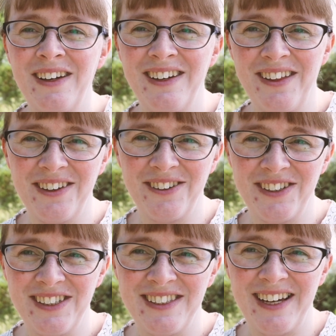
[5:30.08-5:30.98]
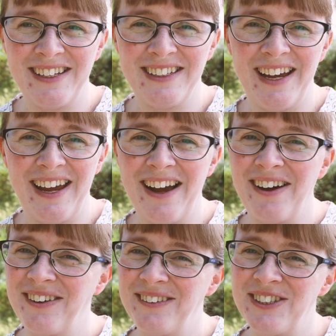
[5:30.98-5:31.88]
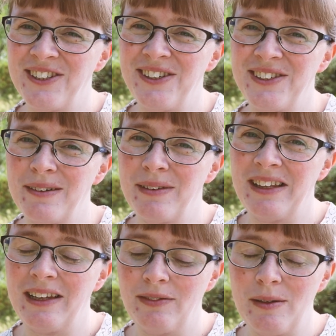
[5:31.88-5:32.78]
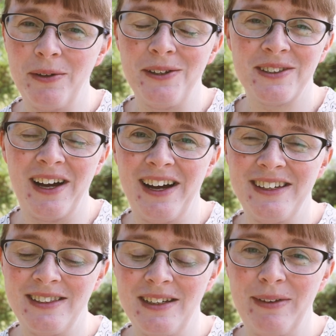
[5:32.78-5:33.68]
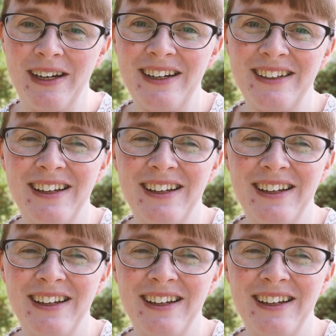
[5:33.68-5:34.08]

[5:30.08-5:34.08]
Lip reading: another gorgeous day today. I'll show you some of the lovely blue skies in a minute.